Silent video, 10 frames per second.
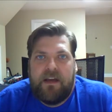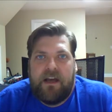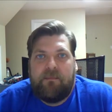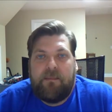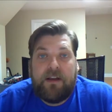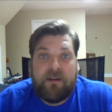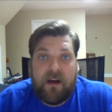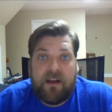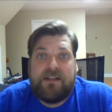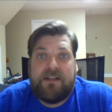
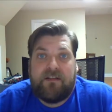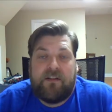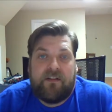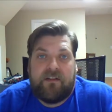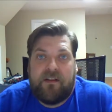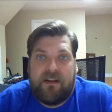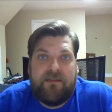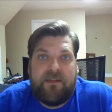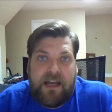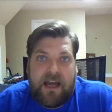Meteorology is the study of
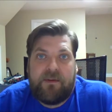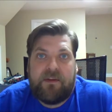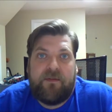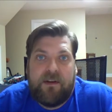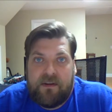the atmosphere